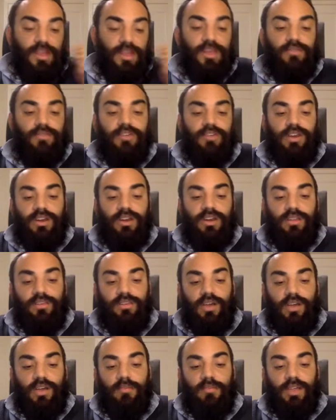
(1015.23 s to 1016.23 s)
even in a
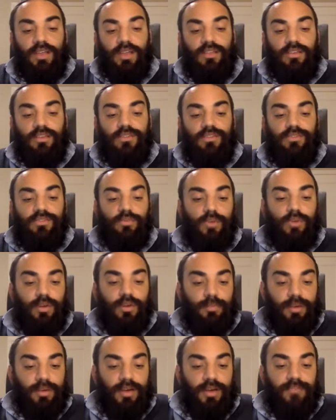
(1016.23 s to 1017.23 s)
time like this
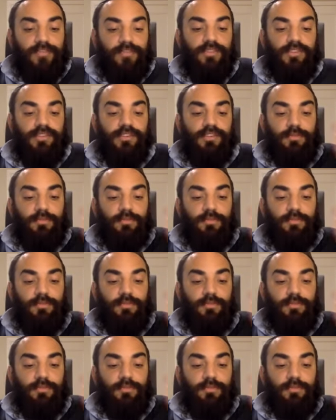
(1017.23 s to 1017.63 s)
where prophecy